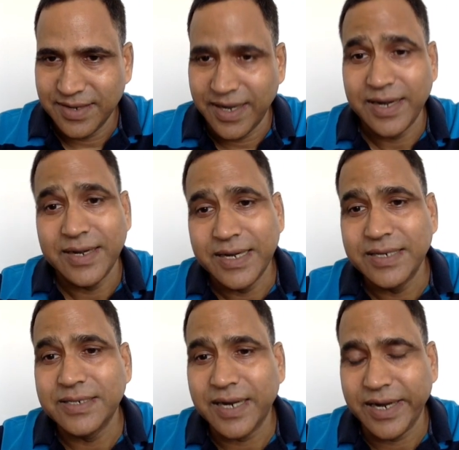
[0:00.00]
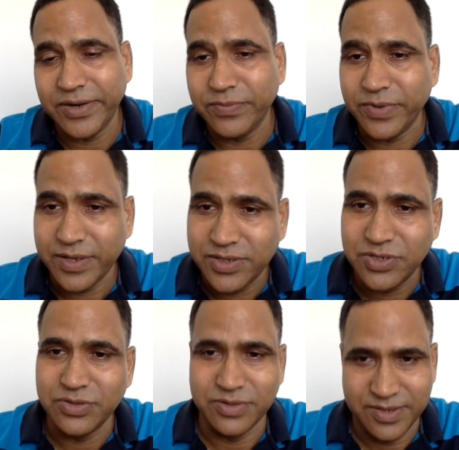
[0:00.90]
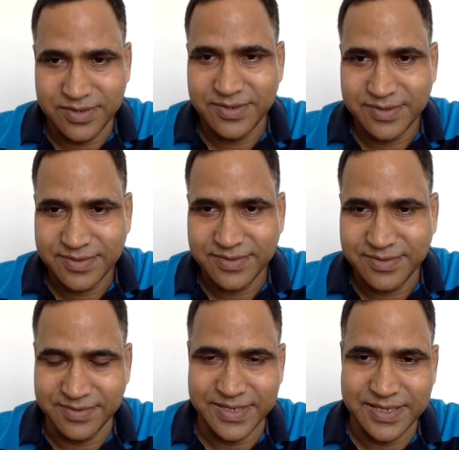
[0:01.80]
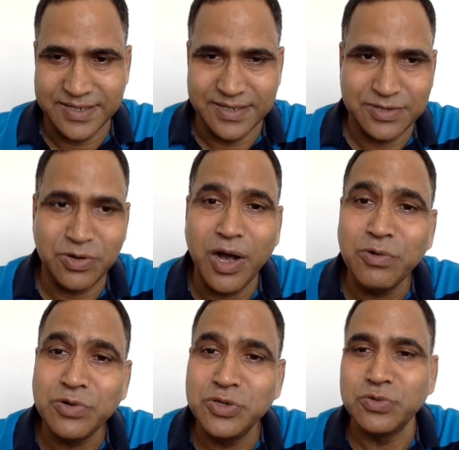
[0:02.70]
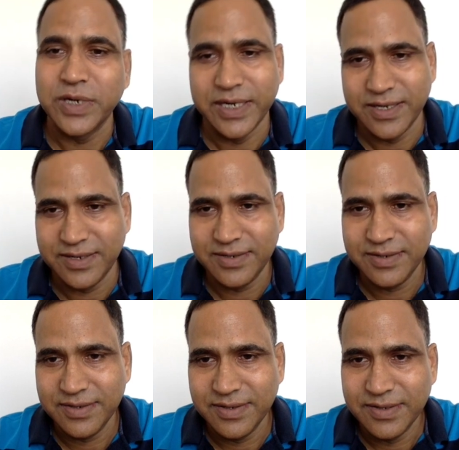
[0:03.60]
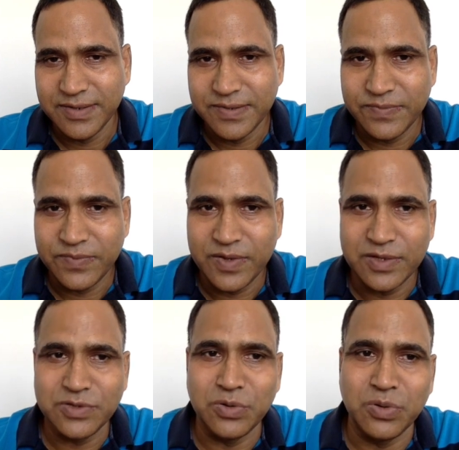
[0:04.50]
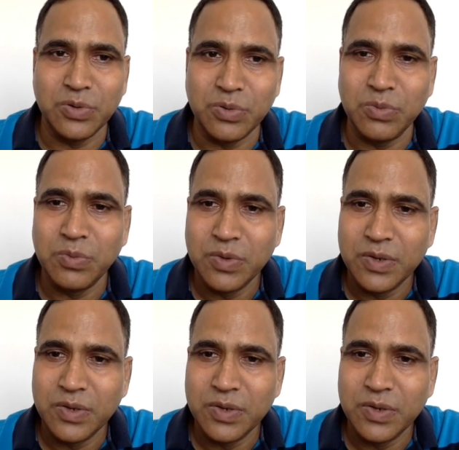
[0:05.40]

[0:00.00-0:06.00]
and it is a kind of assured return. So how do you get it? So